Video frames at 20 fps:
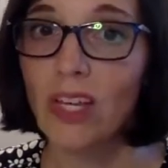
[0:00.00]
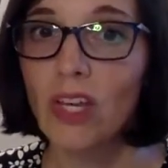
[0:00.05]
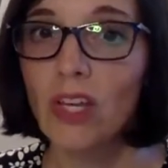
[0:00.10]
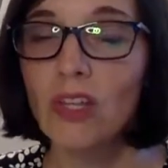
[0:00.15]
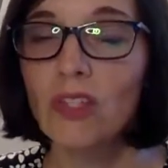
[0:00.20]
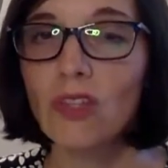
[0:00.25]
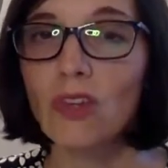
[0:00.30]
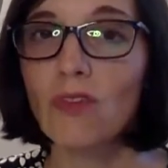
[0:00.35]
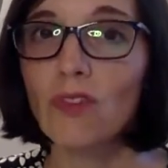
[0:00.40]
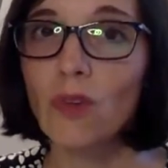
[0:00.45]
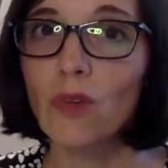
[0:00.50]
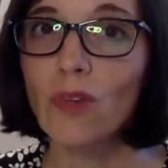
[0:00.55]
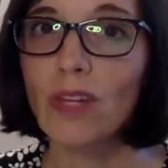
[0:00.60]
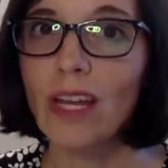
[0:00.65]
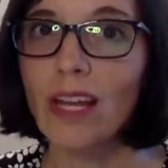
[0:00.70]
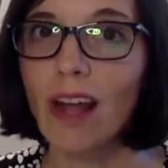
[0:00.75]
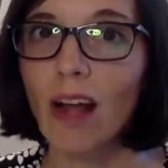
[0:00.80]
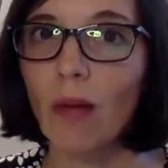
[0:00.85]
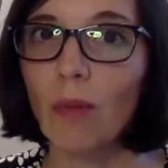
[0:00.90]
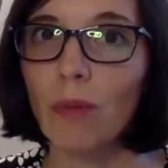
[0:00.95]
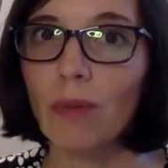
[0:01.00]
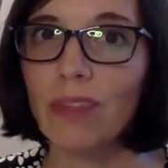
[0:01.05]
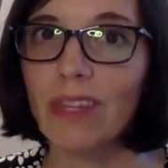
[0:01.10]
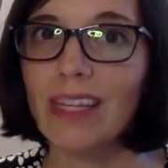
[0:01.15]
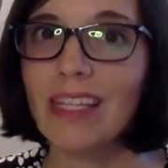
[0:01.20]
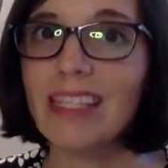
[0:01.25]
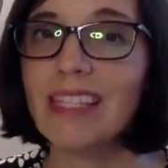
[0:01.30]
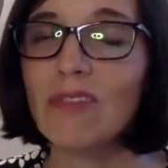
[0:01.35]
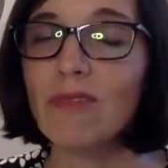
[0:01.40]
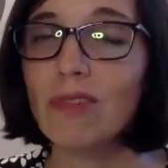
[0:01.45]
So if you need help with
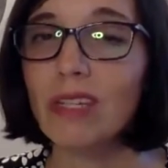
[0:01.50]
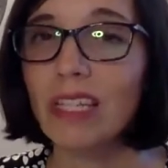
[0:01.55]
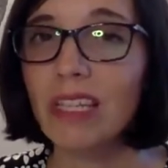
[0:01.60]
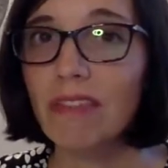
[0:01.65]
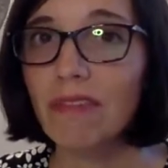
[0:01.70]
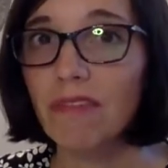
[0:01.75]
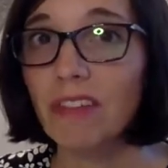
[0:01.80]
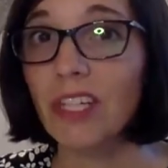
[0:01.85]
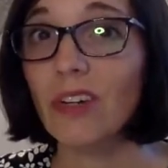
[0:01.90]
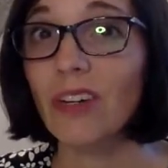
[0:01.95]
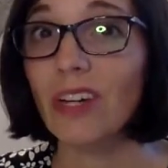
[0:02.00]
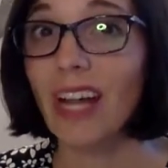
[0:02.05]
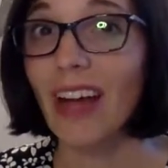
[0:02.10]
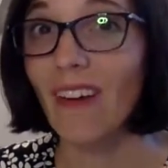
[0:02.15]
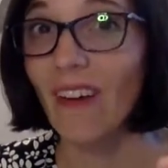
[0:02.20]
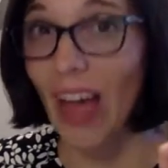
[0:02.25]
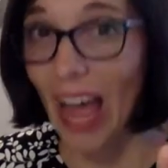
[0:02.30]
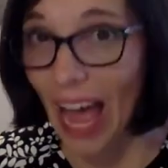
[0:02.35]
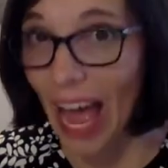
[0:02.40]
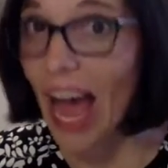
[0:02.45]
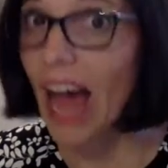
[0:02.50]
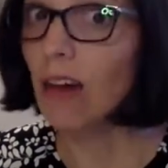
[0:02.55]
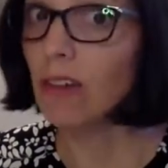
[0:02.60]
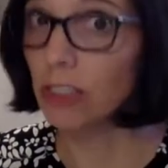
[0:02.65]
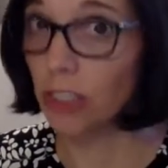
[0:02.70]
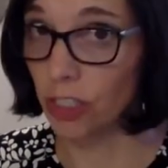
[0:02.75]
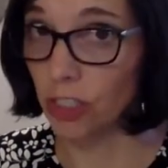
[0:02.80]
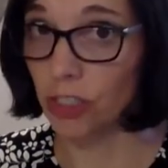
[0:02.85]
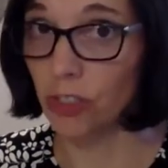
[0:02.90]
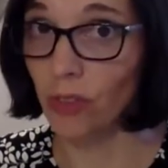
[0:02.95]
this and really figuring out how
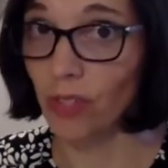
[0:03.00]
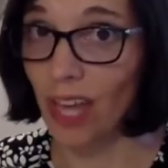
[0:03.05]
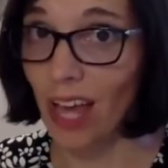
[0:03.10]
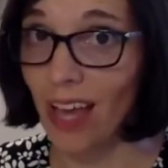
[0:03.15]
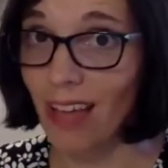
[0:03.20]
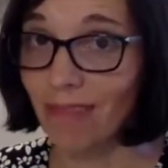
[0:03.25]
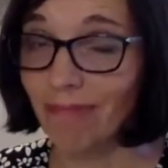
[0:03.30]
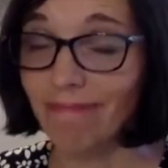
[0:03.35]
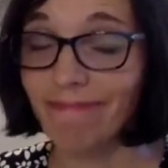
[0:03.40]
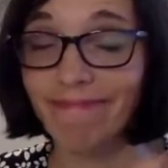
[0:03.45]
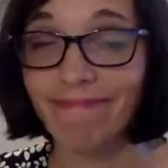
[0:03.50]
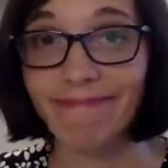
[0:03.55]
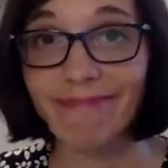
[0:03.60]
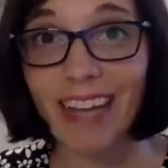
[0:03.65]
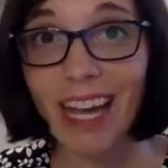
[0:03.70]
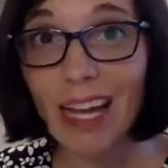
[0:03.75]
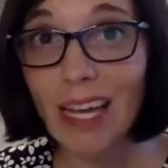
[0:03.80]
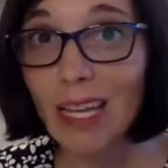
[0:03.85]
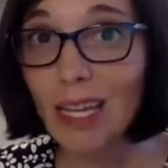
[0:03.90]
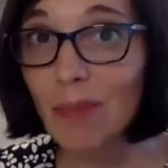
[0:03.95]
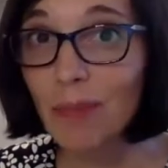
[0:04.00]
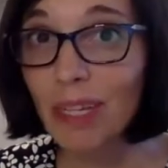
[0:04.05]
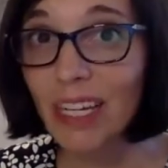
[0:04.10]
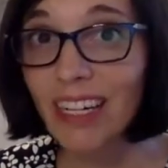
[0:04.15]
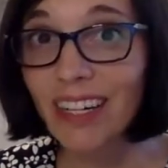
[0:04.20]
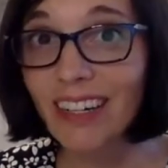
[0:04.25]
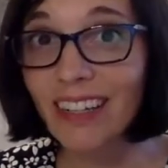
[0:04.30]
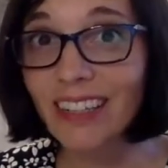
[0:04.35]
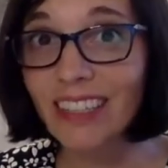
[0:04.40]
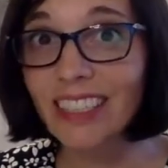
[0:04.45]
to do that, I am
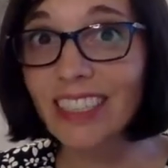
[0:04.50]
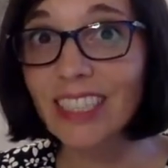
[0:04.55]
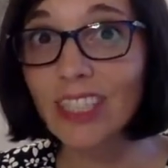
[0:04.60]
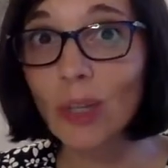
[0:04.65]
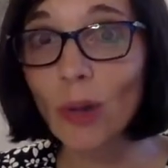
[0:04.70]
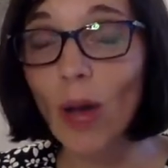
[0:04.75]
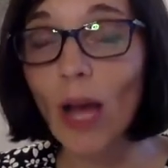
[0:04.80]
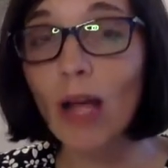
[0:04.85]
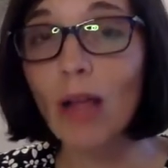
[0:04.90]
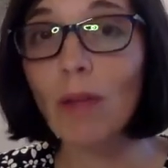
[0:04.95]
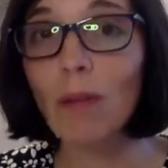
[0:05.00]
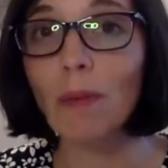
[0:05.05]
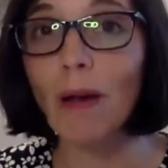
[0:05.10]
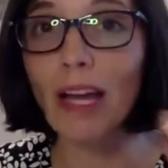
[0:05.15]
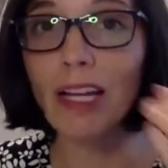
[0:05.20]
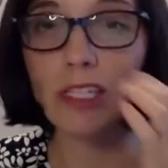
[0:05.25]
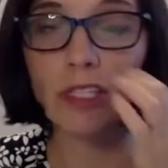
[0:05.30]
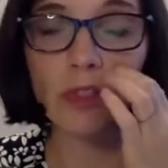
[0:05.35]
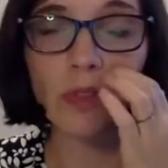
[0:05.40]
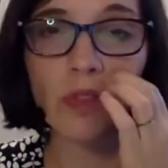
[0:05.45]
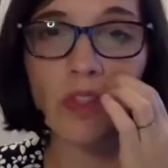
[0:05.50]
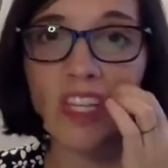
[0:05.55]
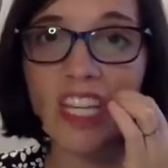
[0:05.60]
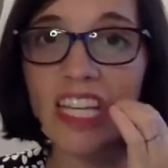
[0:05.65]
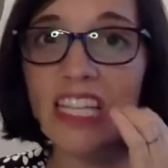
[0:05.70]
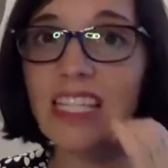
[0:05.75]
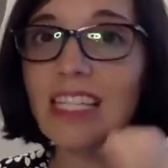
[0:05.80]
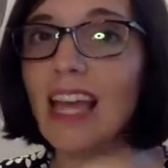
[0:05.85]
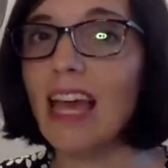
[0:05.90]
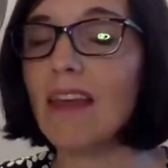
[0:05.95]
here to help. I do
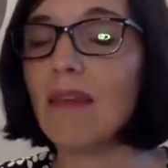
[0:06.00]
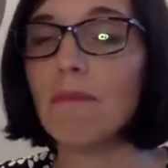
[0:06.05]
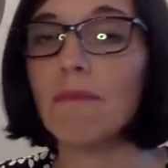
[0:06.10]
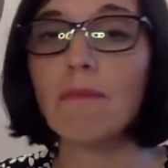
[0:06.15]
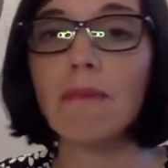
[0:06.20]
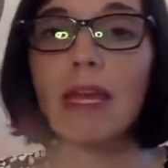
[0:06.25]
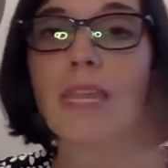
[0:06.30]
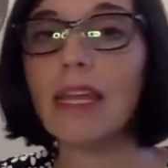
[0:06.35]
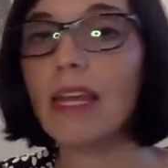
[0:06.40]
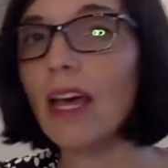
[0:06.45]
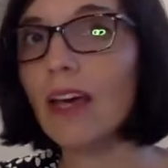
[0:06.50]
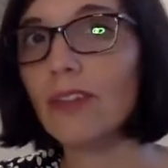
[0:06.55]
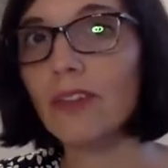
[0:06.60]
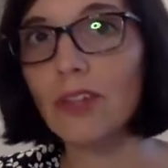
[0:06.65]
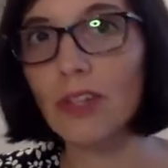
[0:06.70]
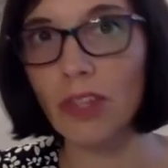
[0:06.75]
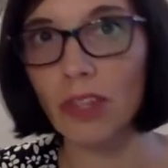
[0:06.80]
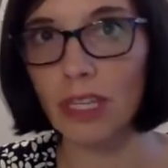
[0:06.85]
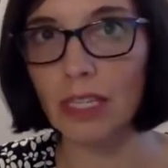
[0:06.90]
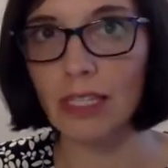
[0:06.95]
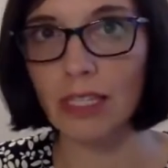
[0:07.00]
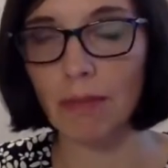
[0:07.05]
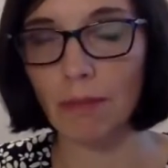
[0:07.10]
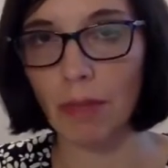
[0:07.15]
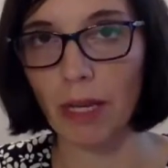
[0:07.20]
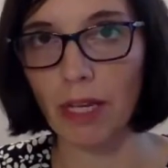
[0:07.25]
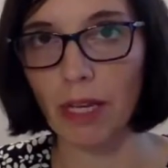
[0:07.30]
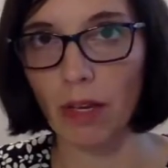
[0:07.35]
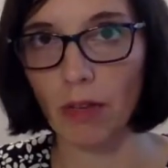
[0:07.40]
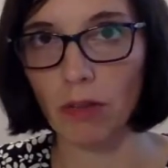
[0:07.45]
this and many other things in
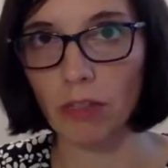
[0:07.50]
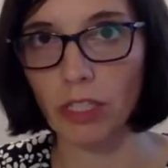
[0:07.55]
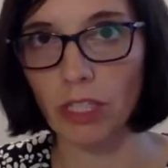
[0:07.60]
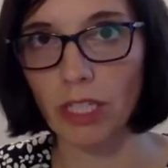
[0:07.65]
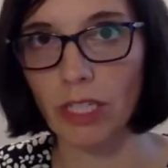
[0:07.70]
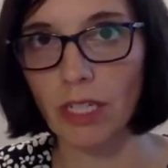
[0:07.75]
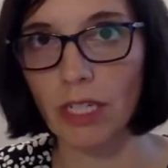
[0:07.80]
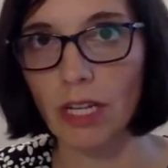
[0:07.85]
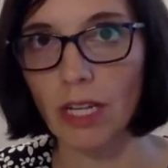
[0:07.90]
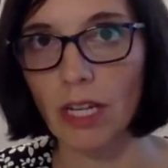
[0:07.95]
my coaching.